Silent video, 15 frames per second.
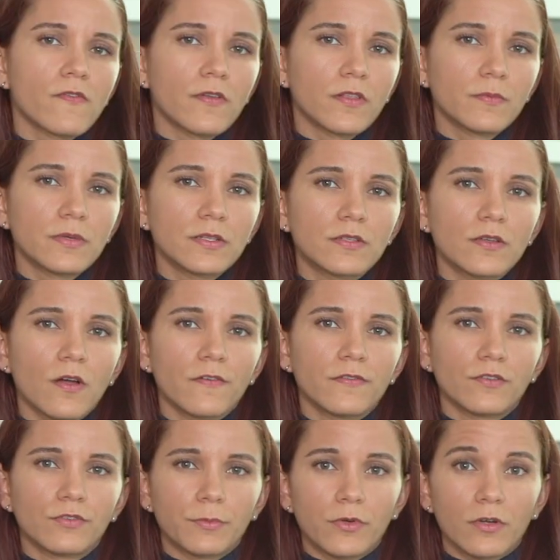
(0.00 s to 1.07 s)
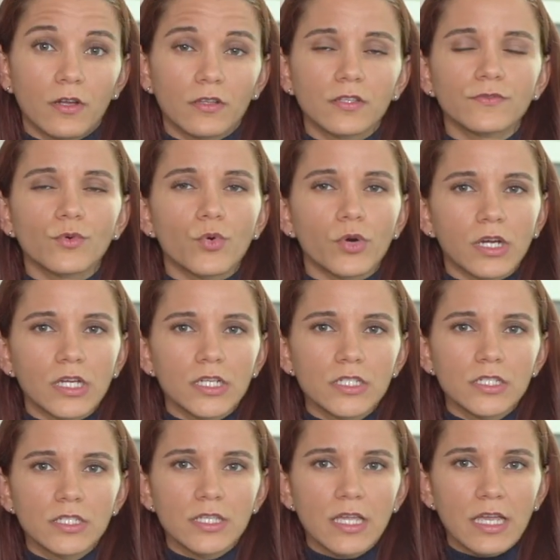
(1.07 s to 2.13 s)
the development of the reproductive
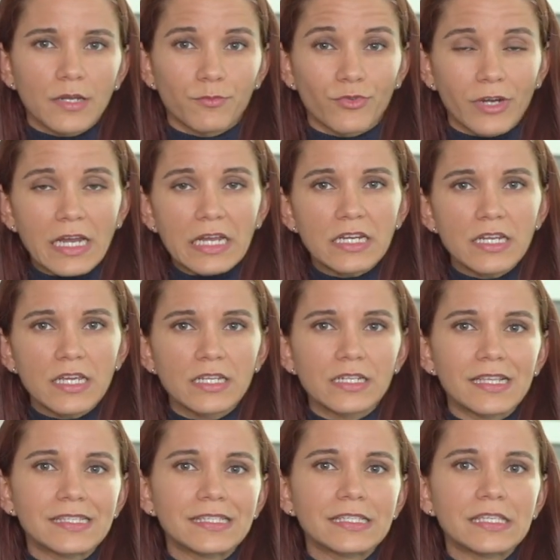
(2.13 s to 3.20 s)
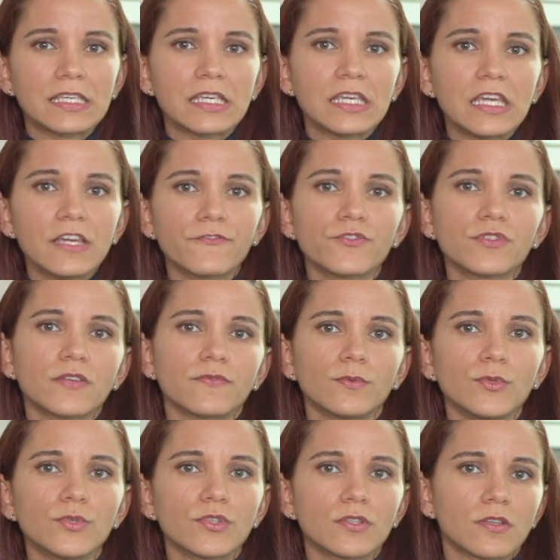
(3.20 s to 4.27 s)
organs and brain, and it's key for the
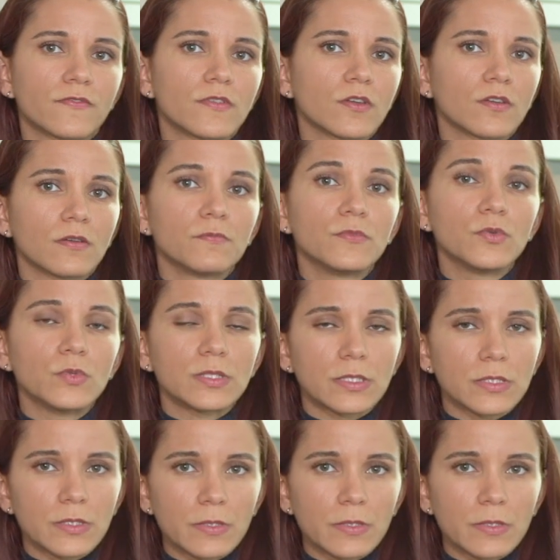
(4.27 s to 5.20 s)
evolution of the immune